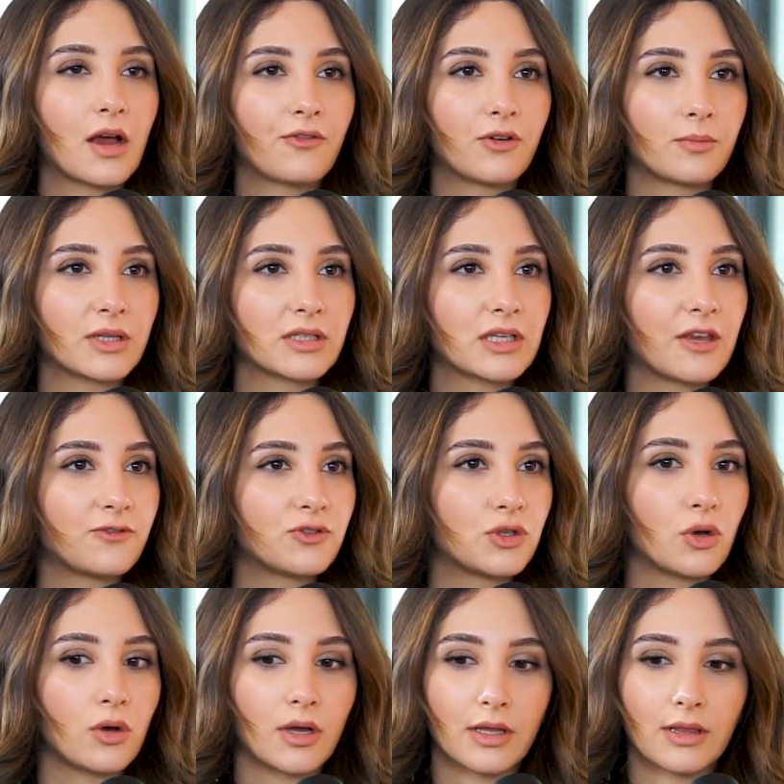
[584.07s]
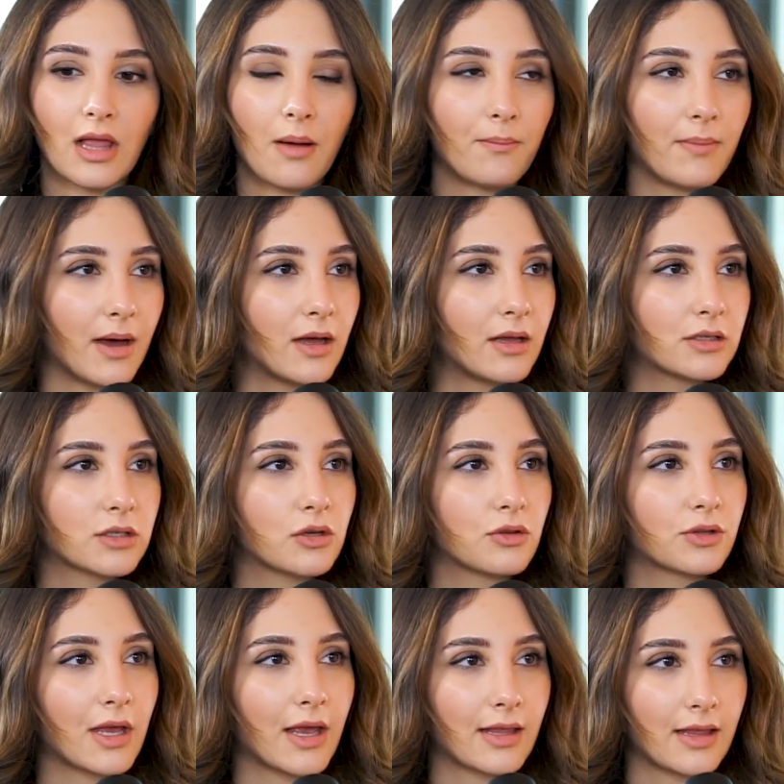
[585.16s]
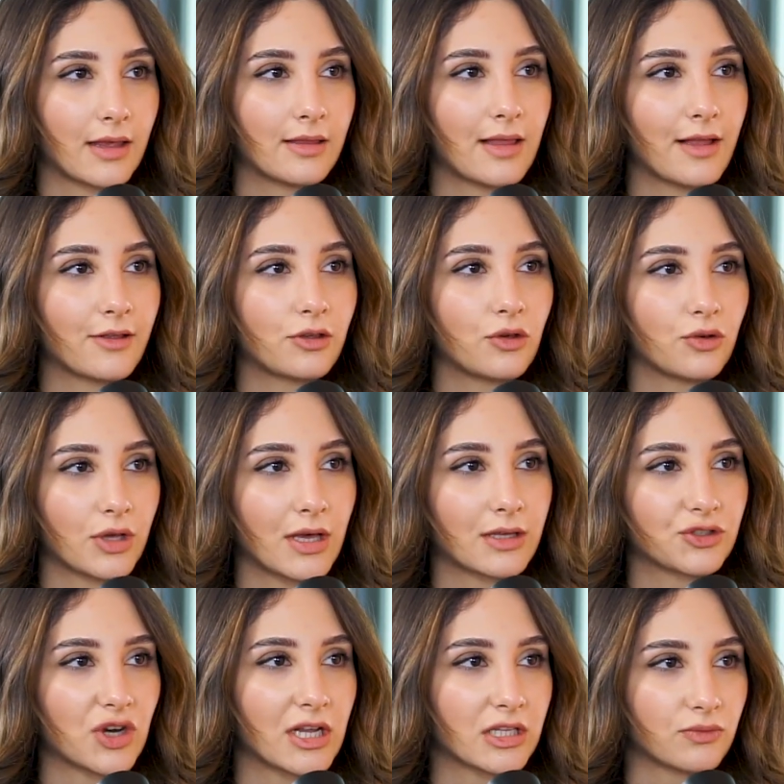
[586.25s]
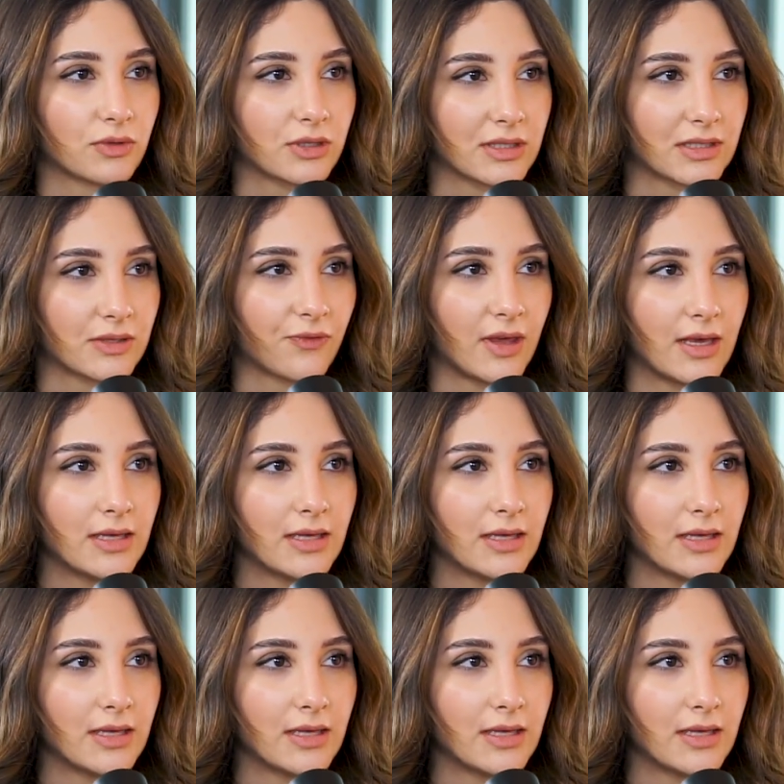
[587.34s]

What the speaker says: Government gives you a number so that then you can transfer these